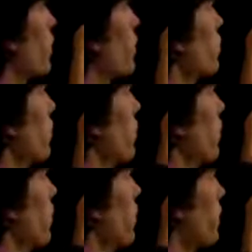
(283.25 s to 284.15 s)

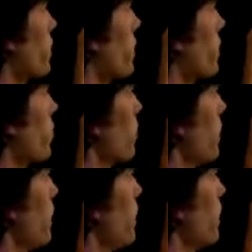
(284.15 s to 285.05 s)
So this pressure
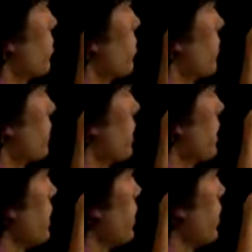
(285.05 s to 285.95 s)
plate here will
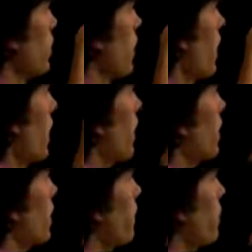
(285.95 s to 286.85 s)
release, and
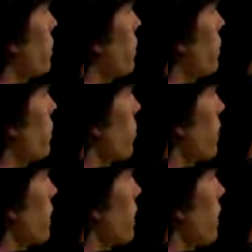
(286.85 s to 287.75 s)
then this pressure
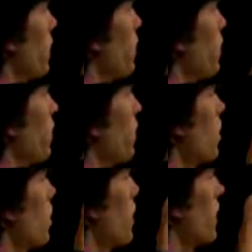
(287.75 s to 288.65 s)
plate here
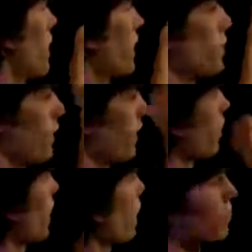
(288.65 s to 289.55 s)
will engage, and
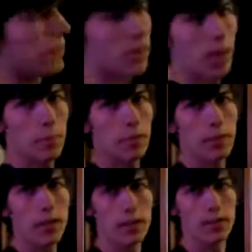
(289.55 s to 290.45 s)
that'll happen
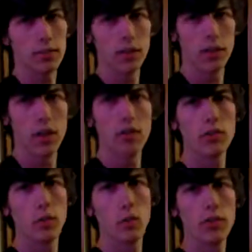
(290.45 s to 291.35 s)
simultaneously.
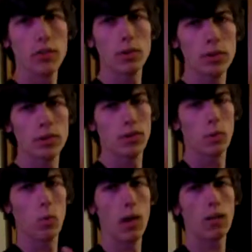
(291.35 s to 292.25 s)
So one's
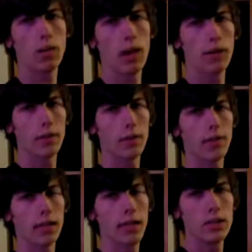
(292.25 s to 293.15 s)
releasing while the other is
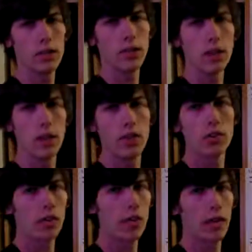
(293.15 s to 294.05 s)
engaging,
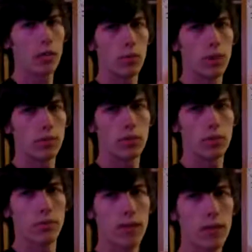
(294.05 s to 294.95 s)
so that it's
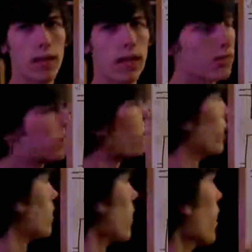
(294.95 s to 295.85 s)
just a very
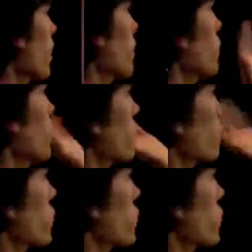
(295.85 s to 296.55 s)
instant just